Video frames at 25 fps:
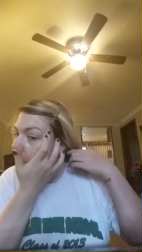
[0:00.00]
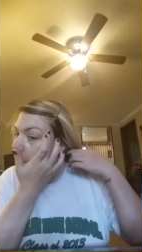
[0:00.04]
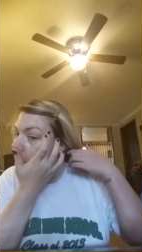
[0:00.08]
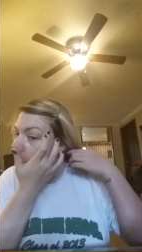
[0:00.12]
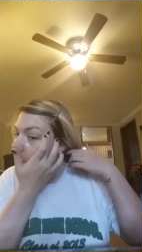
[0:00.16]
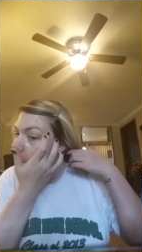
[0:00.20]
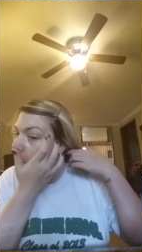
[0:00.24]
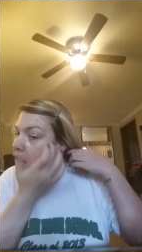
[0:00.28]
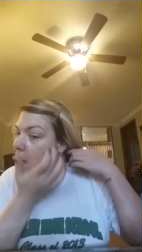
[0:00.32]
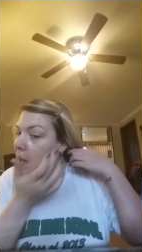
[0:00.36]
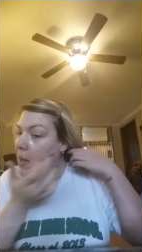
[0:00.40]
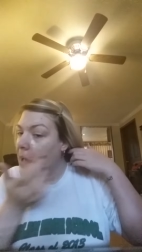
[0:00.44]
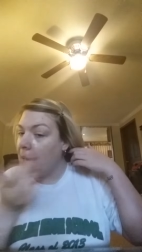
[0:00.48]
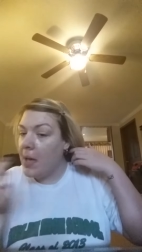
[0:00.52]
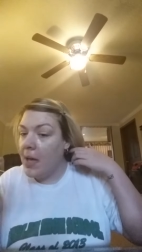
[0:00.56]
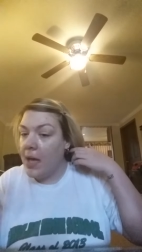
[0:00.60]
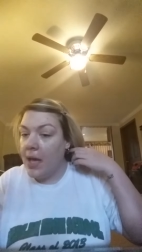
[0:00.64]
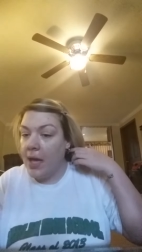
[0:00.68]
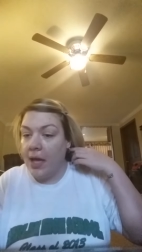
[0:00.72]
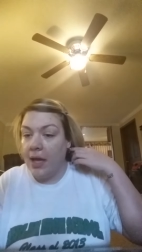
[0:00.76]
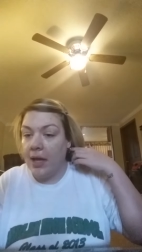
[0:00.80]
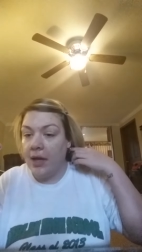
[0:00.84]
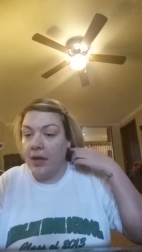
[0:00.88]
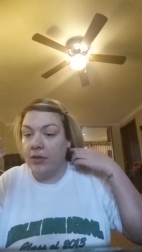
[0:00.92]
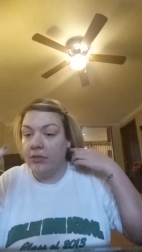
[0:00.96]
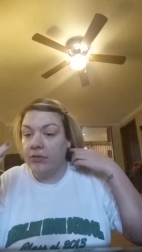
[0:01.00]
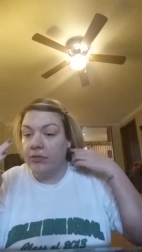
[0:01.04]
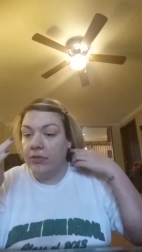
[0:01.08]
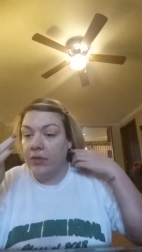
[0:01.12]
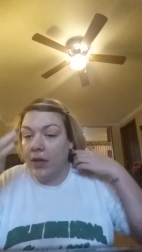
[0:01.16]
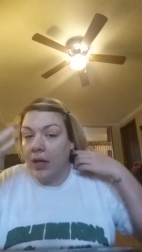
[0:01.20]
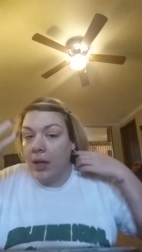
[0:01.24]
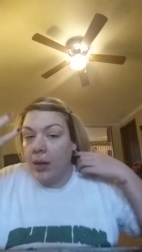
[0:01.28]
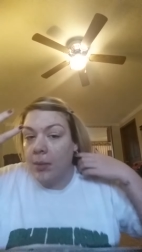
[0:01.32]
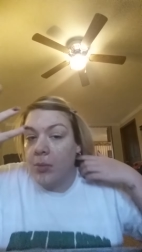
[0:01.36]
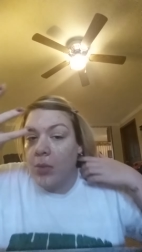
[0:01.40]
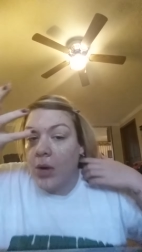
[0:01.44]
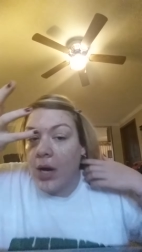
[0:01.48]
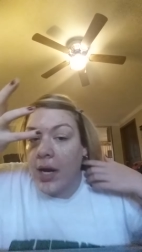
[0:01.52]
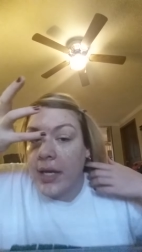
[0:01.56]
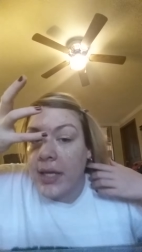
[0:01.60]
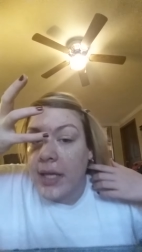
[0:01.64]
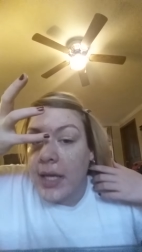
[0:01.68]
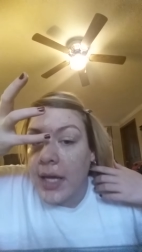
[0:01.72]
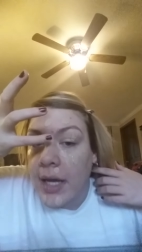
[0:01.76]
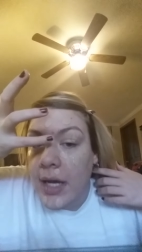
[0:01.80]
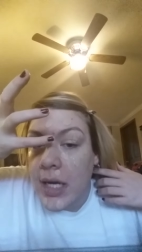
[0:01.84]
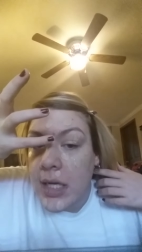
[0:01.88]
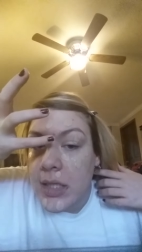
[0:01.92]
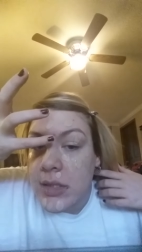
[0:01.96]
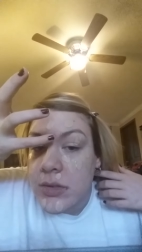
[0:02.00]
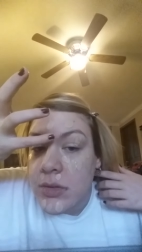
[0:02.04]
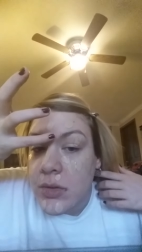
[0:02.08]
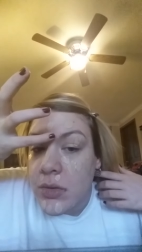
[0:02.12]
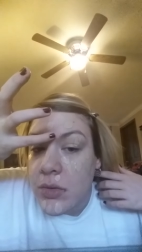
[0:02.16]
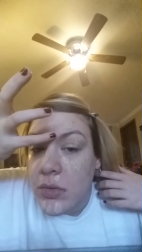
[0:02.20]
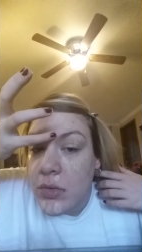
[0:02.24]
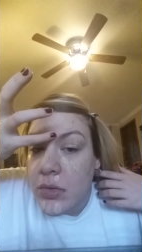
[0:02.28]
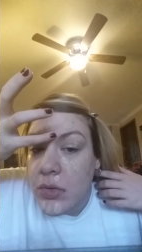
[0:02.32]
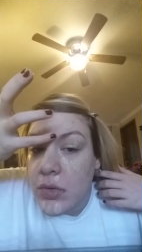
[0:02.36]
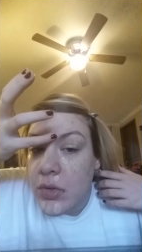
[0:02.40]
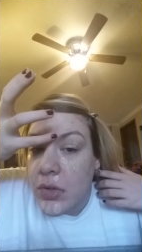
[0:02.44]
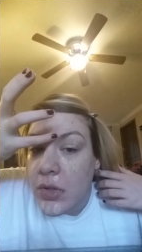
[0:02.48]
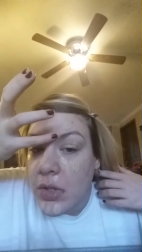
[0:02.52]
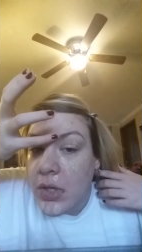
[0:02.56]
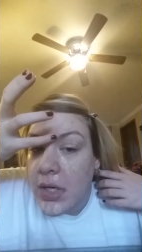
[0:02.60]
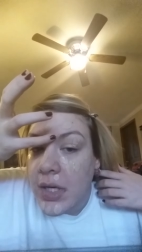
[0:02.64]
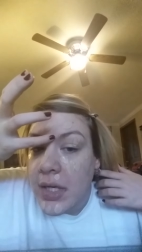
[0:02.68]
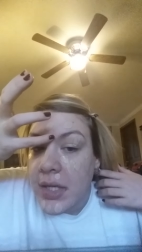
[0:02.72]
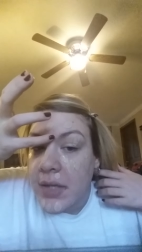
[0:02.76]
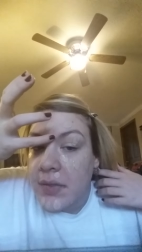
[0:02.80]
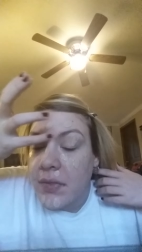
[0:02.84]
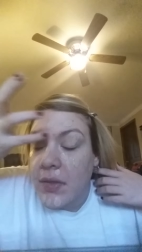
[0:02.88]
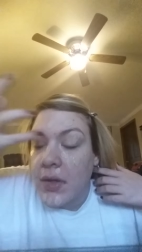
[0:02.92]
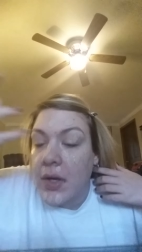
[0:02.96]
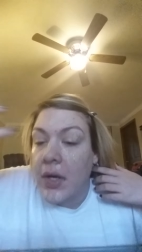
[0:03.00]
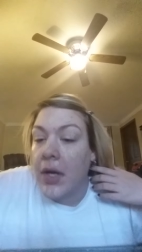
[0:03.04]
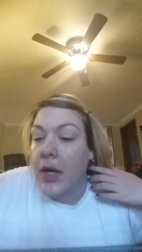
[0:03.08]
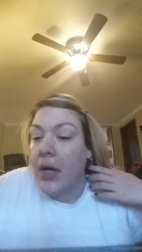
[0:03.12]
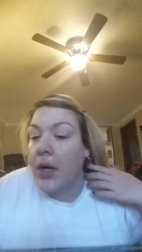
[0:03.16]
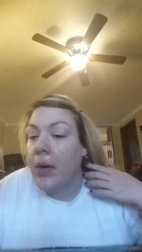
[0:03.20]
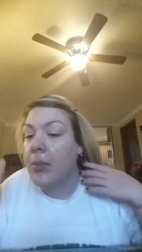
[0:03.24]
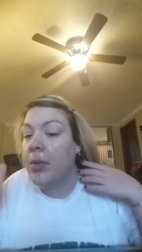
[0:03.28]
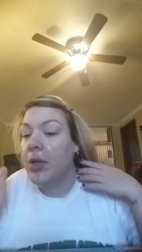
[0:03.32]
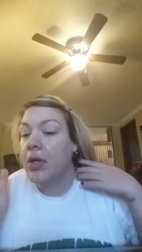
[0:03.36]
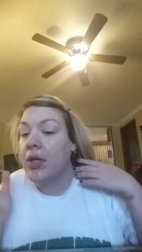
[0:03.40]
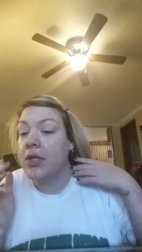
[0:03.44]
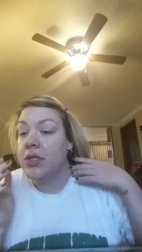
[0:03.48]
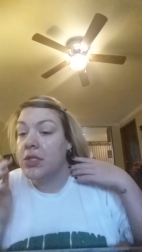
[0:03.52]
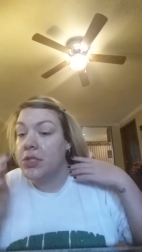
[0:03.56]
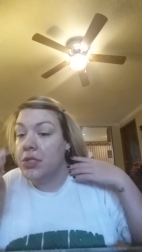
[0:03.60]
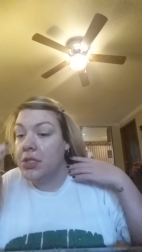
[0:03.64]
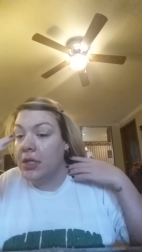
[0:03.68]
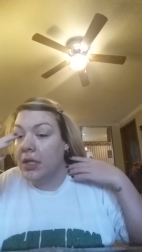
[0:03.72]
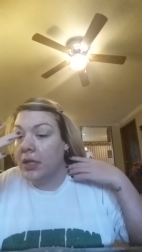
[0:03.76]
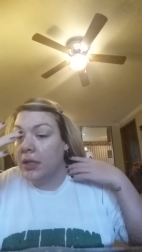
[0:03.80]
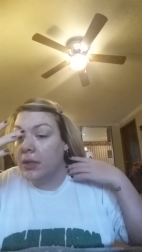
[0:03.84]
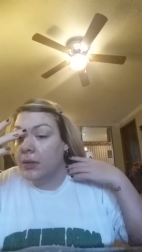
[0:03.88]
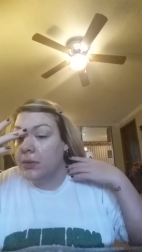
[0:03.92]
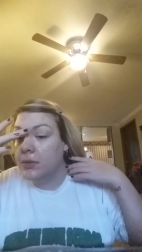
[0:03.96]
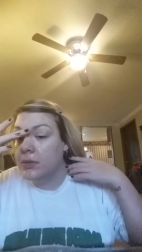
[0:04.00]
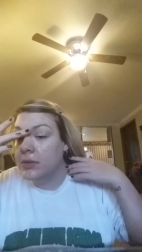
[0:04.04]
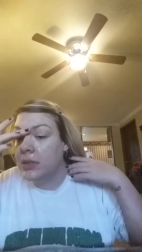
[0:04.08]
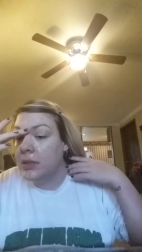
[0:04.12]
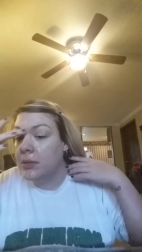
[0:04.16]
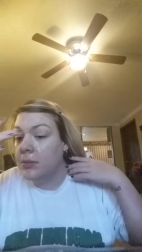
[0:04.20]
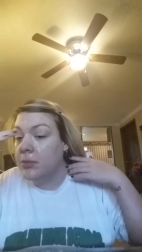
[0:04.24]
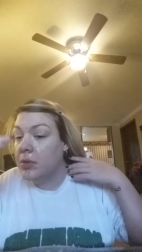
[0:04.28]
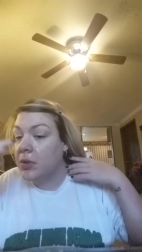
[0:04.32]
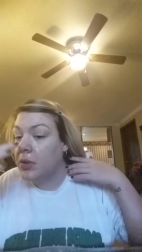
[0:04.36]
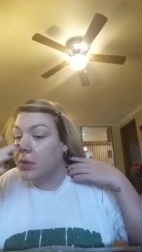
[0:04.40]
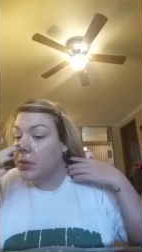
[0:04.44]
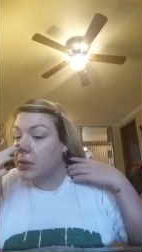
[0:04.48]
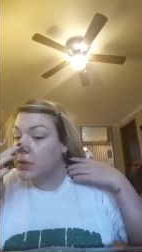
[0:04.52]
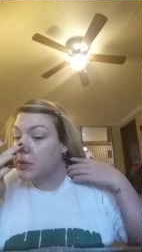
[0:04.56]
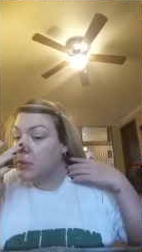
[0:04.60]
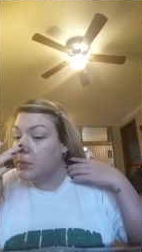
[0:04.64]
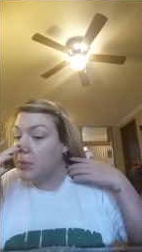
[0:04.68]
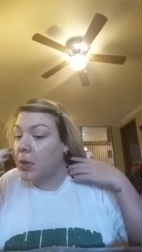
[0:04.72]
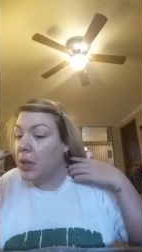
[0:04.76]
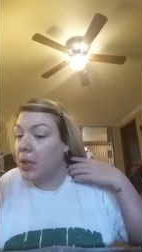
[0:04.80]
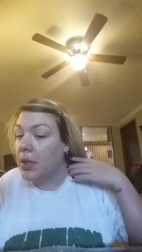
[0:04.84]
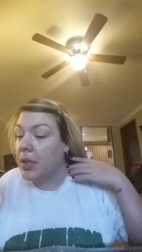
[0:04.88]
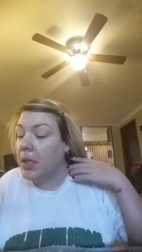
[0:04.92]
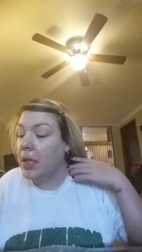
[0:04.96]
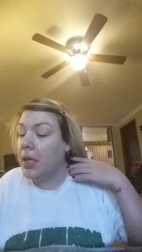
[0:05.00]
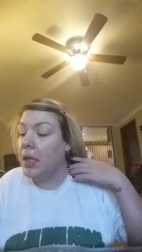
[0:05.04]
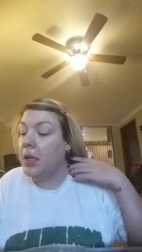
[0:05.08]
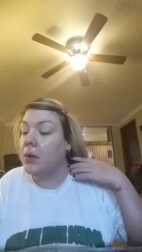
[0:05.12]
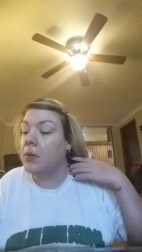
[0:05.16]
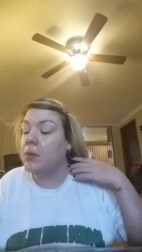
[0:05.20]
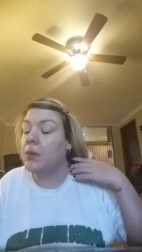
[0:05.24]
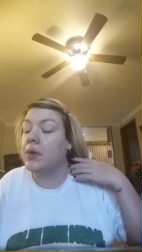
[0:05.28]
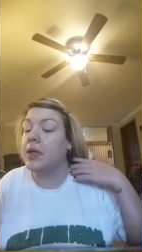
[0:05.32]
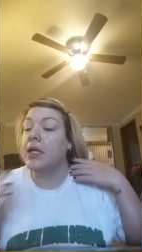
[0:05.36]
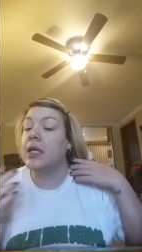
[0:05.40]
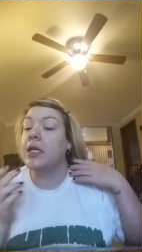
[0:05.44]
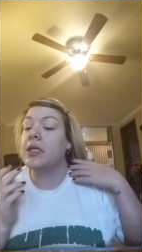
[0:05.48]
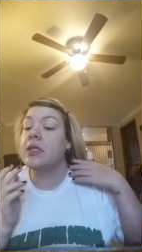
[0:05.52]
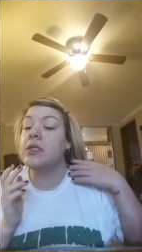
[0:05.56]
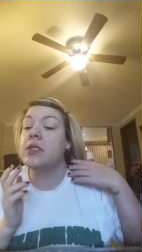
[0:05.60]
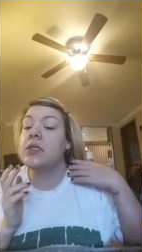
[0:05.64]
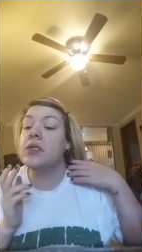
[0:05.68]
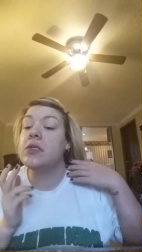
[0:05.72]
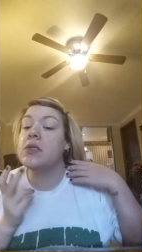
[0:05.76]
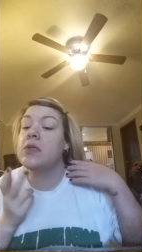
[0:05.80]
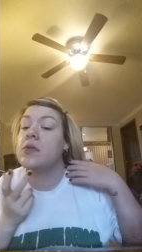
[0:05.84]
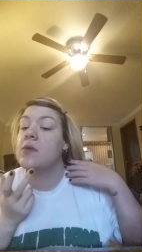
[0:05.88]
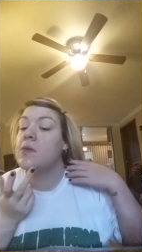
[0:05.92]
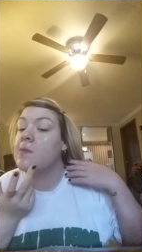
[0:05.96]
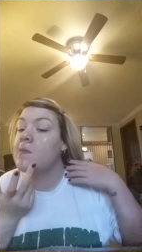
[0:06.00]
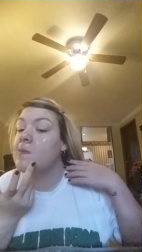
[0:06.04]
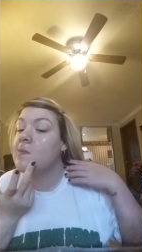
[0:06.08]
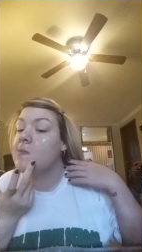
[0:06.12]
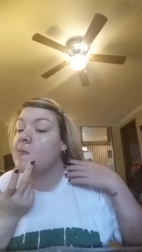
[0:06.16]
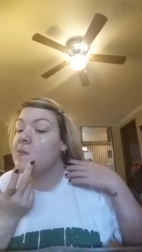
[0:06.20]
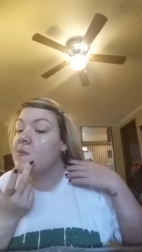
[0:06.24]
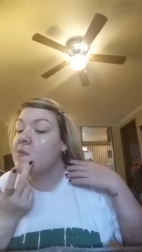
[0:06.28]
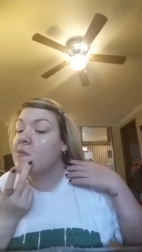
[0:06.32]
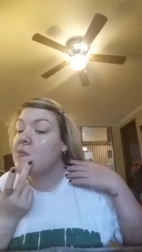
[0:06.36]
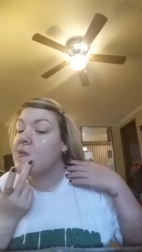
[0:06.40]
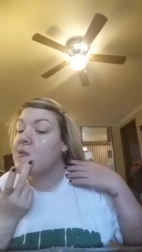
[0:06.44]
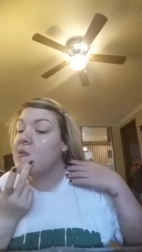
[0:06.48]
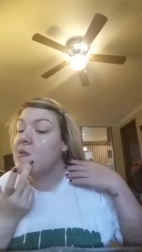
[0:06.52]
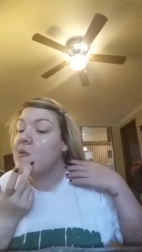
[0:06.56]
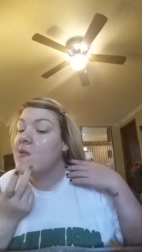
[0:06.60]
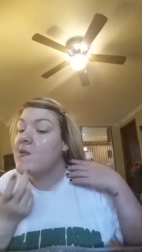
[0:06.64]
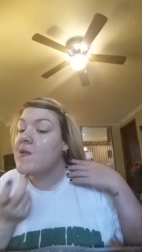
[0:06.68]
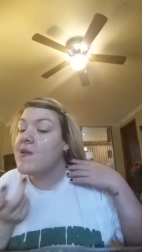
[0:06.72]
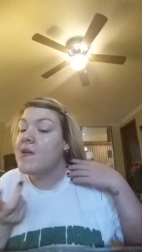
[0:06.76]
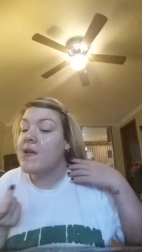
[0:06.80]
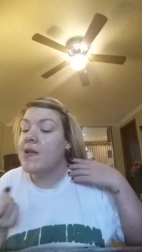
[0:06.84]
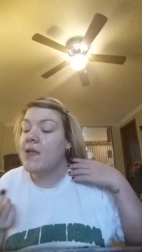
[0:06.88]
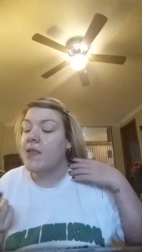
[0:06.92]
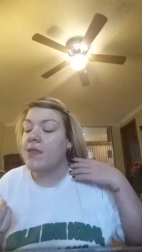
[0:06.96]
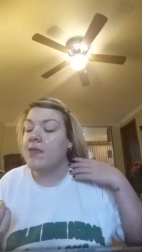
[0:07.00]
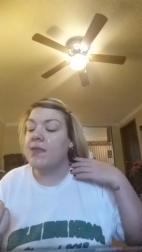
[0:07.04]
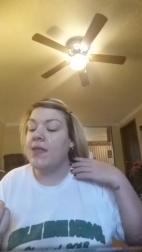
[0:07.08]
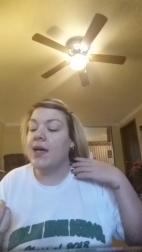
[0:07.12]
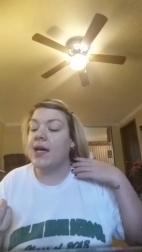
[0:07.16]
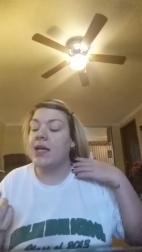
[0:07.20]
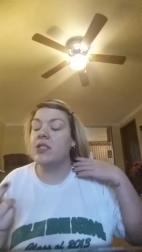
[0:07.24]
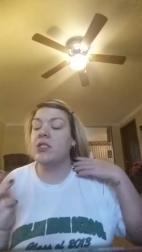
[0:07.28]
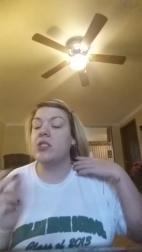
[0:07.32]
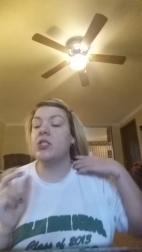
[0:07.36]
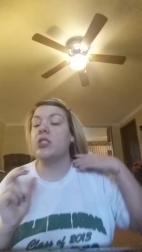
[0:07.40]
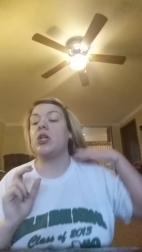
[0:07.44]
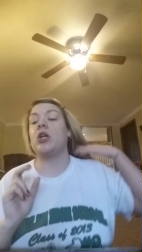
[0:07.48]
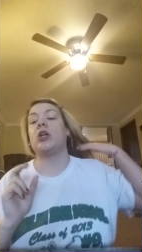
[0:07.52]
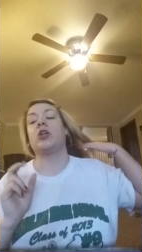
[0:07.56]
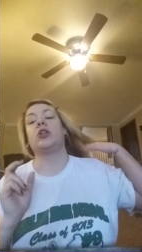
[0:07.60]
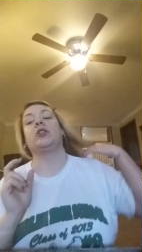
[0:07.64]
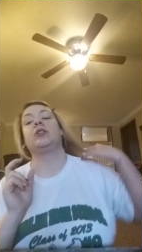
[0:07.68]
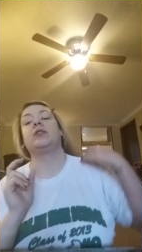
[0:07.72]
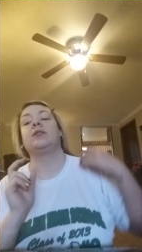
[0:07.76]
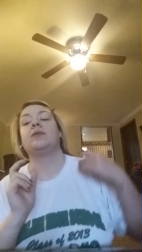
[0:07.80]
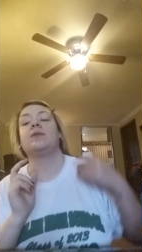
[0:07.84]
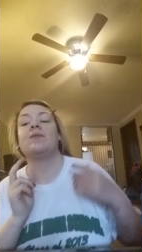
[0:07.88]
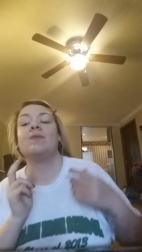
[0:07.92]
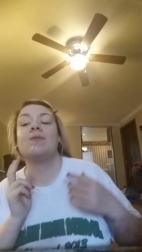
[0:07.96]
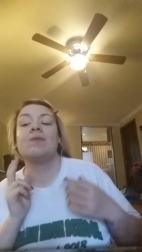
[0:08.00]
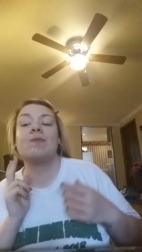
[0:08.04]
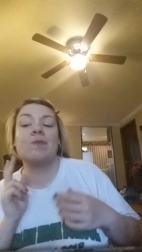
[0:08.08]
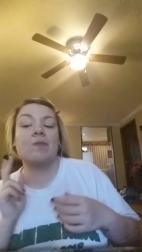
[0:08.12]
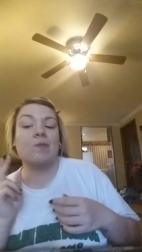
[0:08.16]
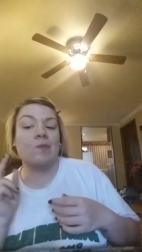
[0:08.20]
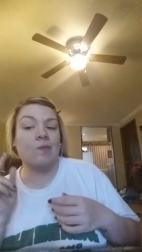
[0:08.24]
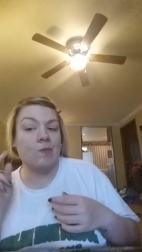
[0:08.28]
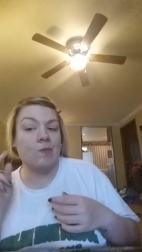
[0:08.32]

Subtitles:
And I have a breakout right there because, some girls break out when it's that certain